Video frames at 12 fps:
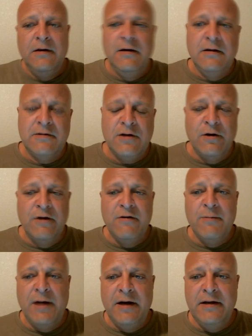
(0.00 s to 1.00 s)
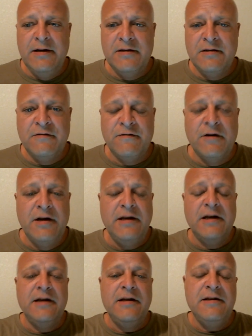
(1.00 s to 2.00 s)
What's going on, everybody? This is
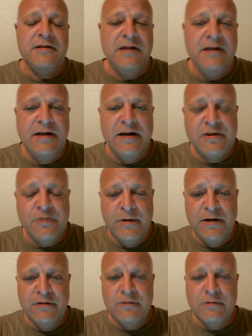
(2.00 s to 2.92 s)
Frank at EZ-Winners.